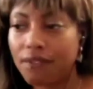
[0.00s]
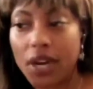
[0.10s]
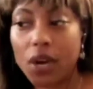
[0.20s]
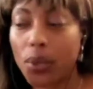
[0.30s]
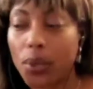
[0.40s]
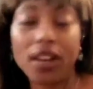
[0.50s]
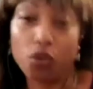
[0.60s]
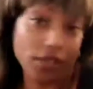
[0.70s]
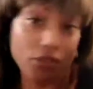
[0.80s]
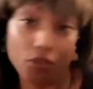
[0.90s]
Fuck, we
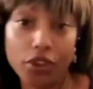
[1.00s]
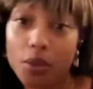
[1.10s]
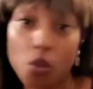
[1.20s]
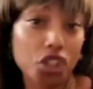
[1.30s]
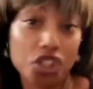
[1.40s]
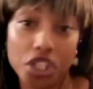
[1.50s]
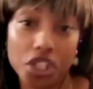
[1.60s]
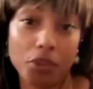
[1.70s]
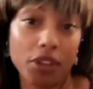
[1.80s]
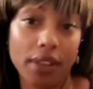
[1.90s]
don't even really want you up
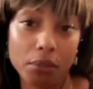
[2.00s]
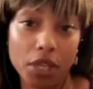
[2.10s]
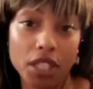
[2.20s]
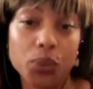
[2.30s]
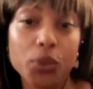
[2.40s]
there that much.